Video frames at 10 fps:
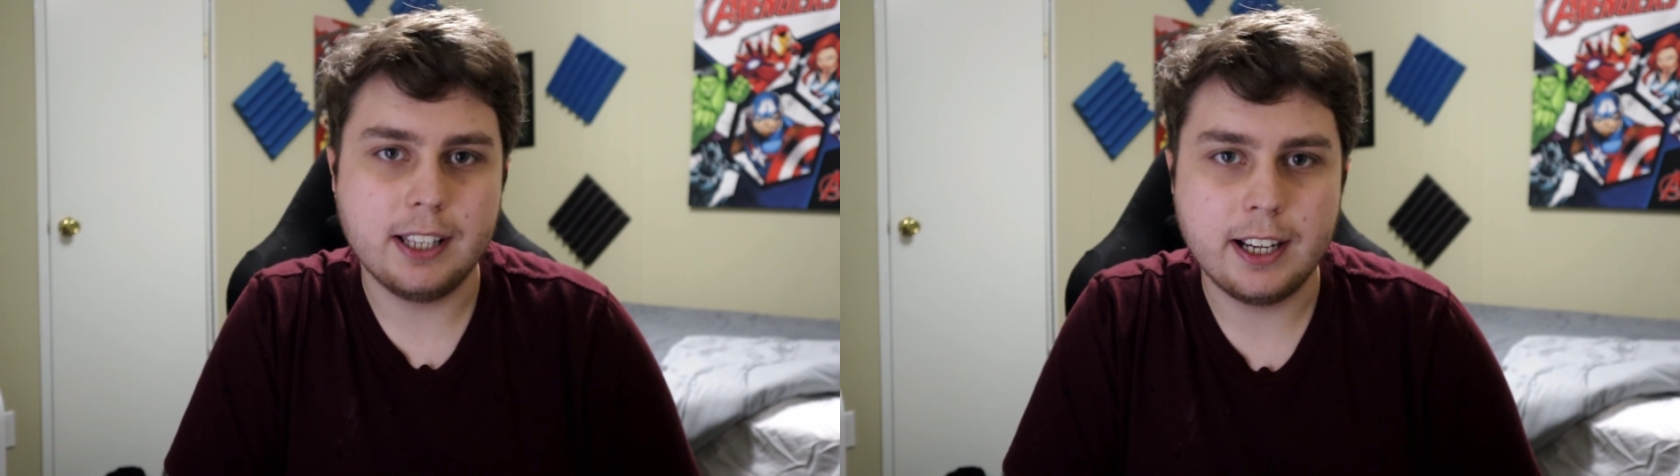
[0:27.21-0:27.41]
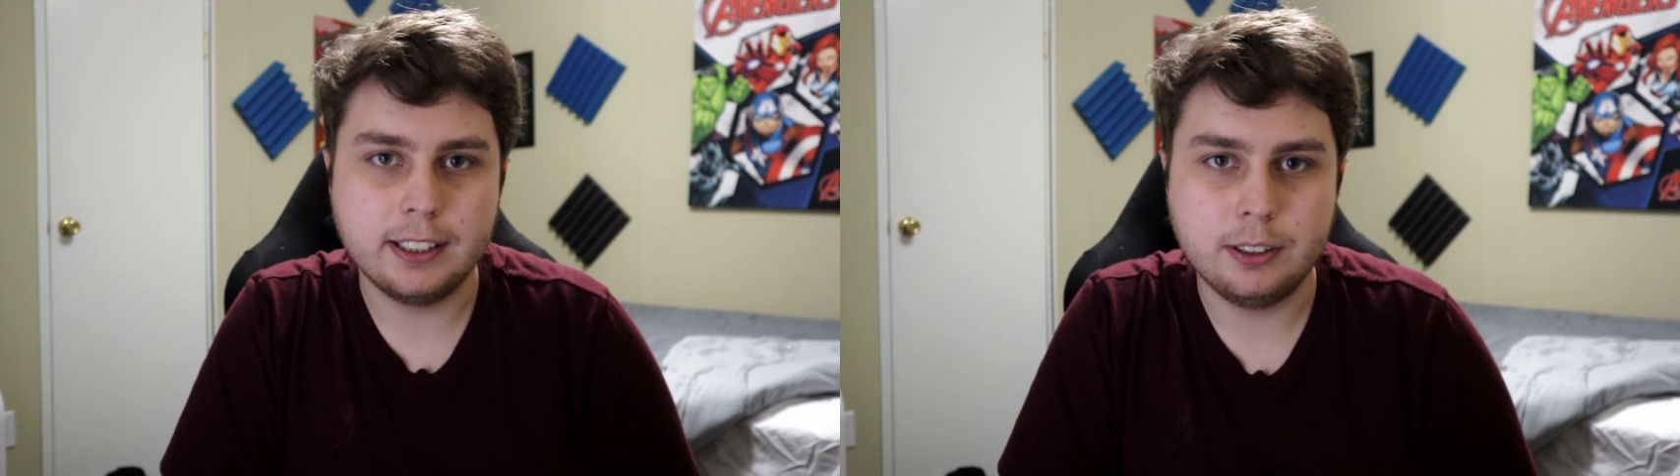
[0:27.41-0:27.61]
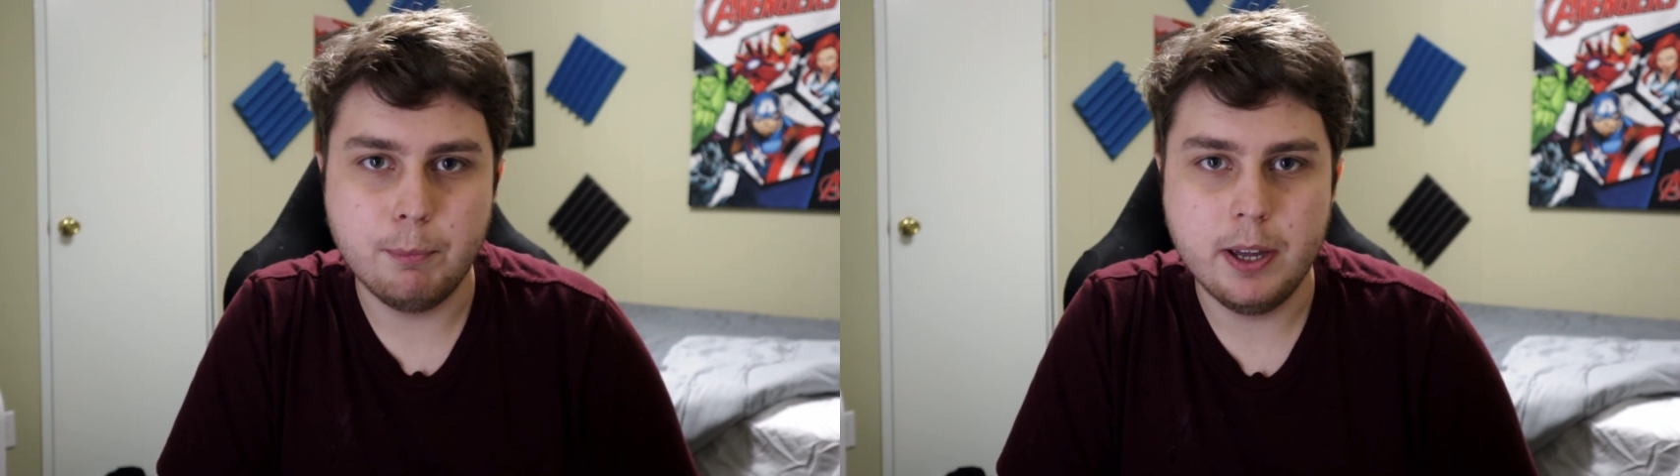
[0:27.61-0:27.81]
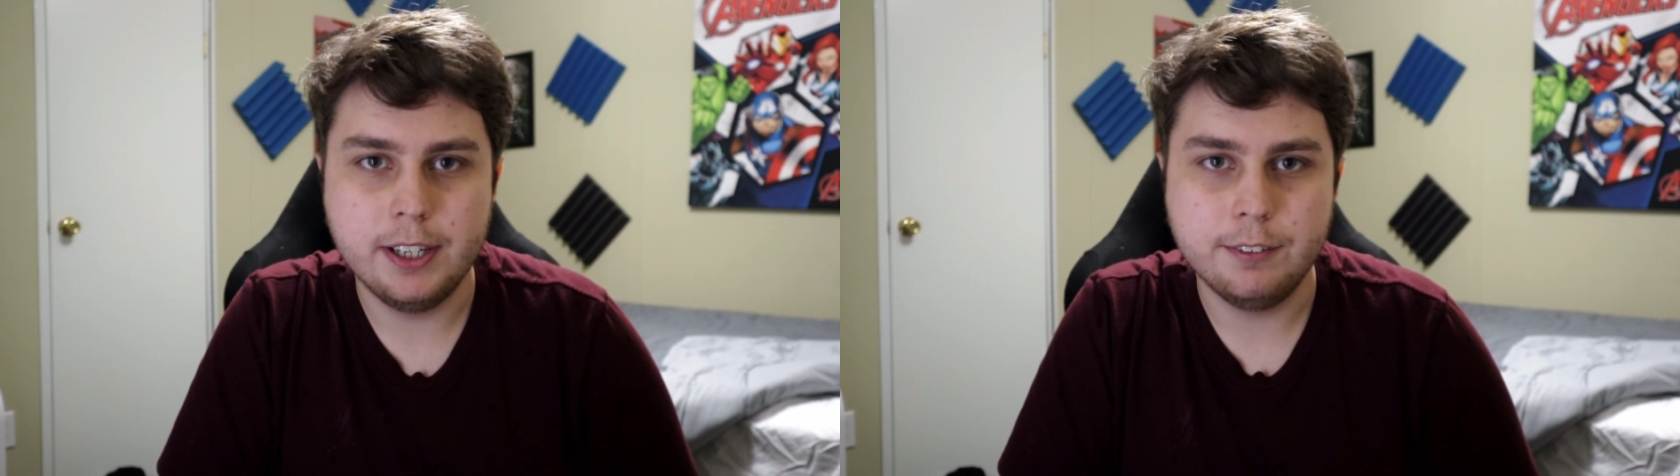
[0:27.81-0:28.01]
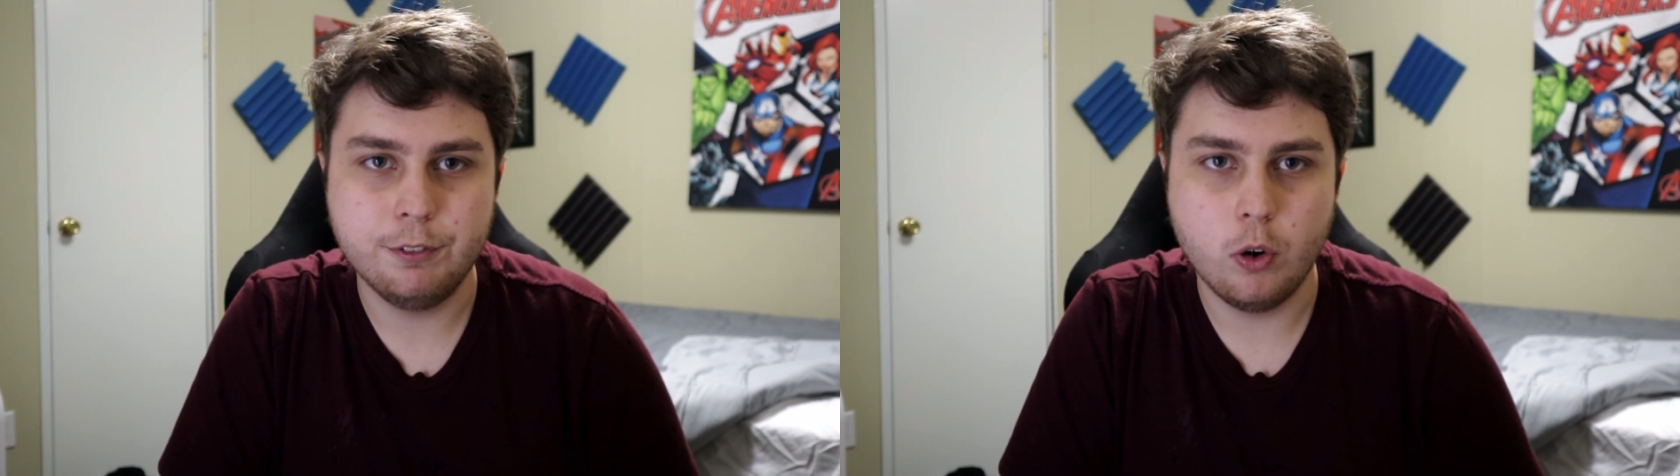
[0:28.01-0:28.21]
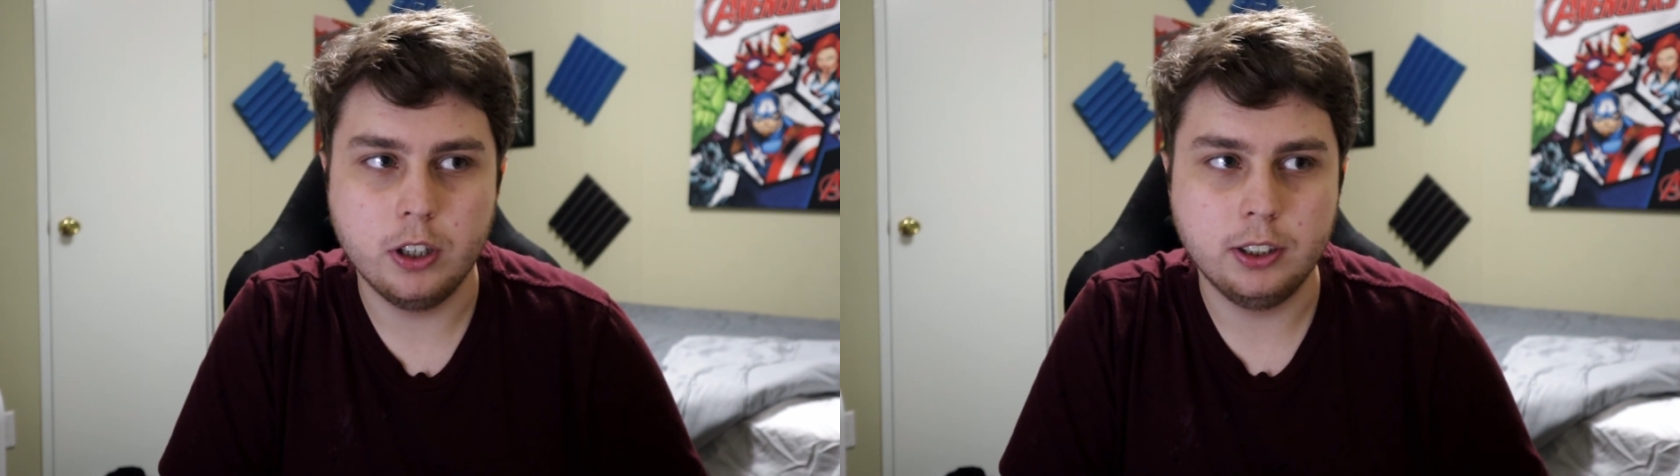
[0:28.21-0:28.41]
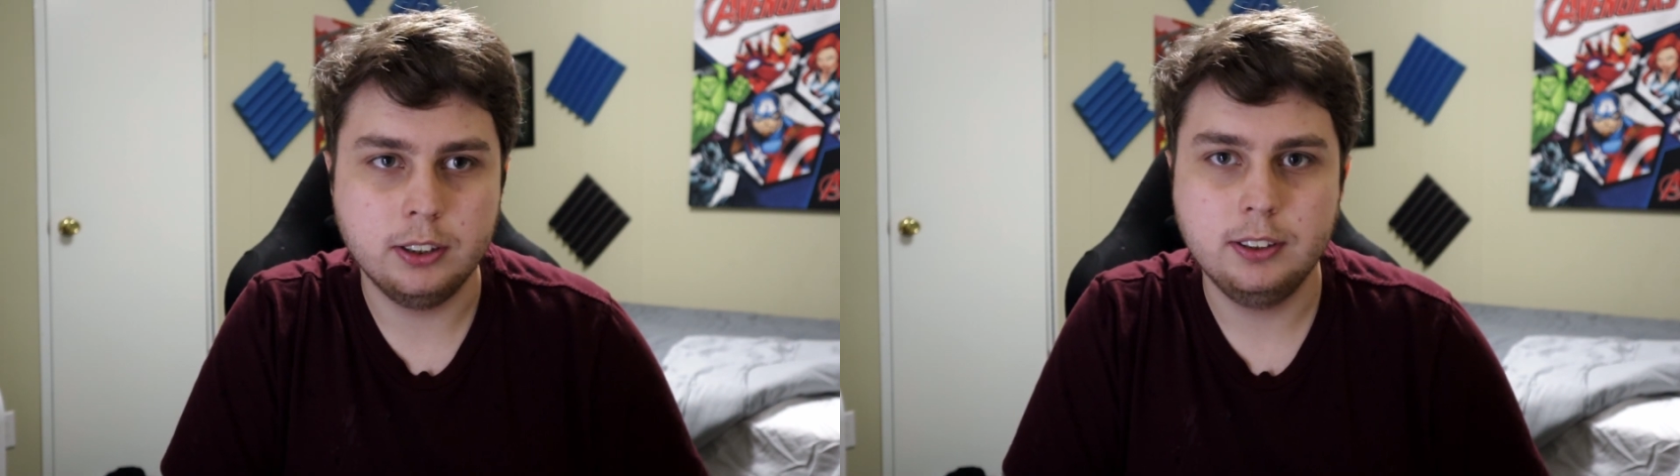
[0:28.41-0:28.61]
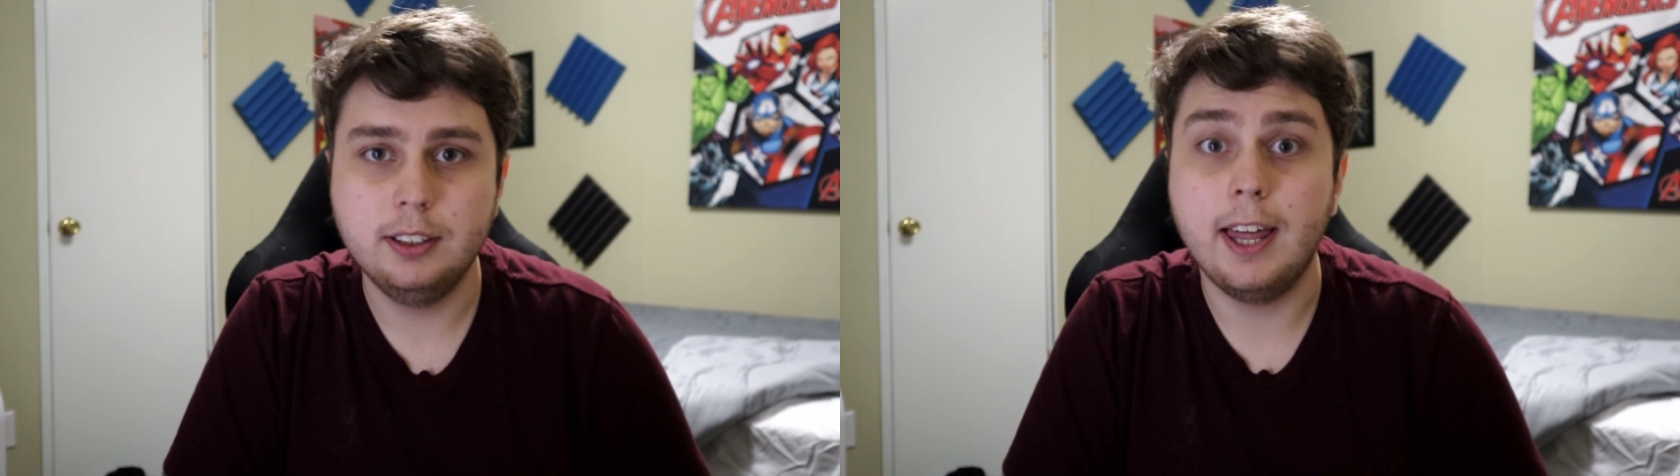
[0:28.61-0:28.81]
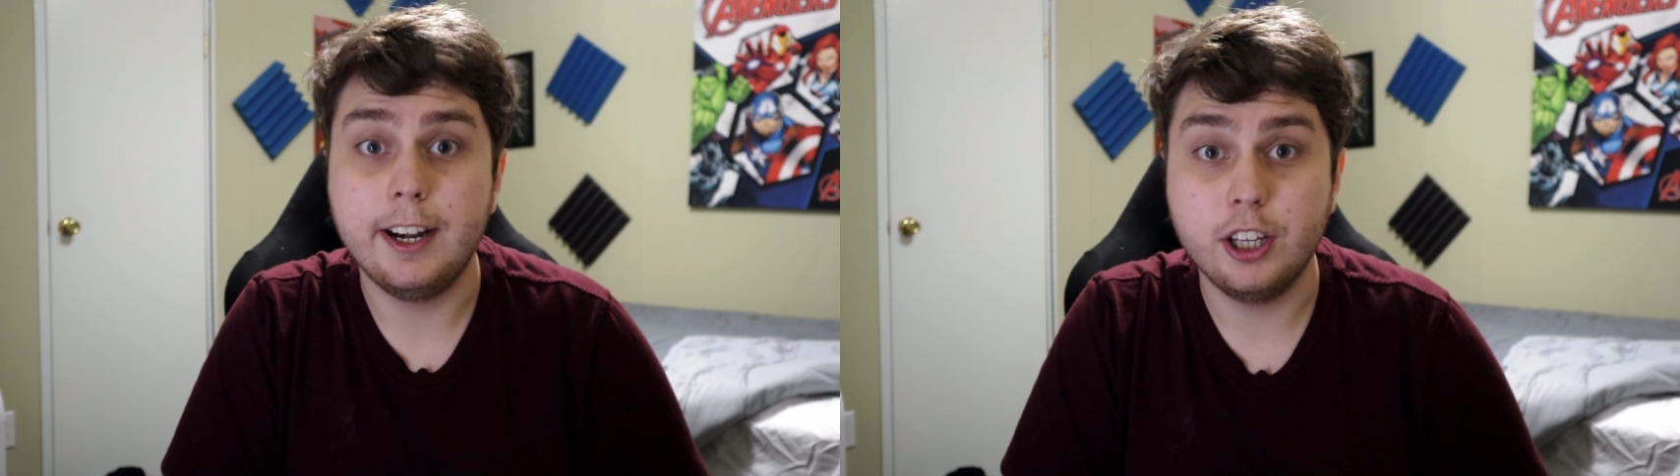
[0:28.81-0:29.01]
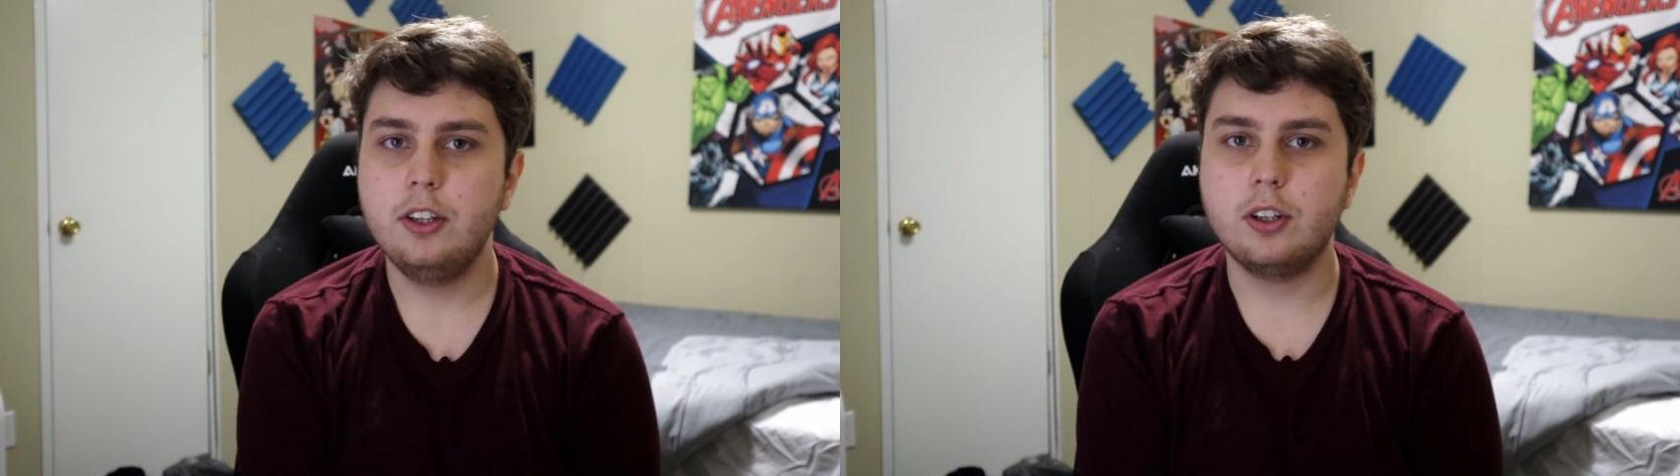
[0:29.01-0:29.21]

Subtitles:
like bit for later.